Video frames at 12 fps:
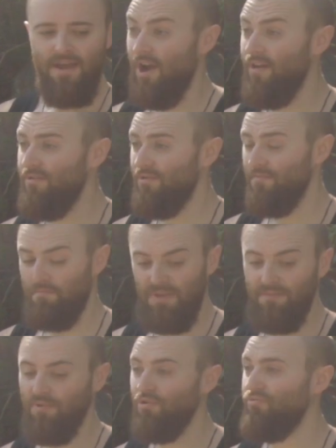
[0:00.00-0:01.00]
other
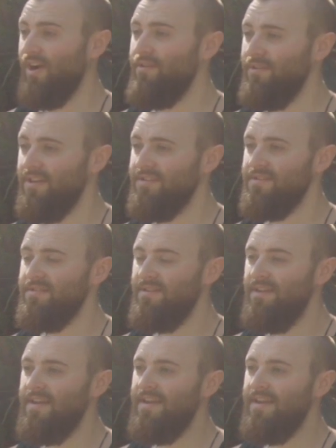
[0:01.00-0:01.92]
people around us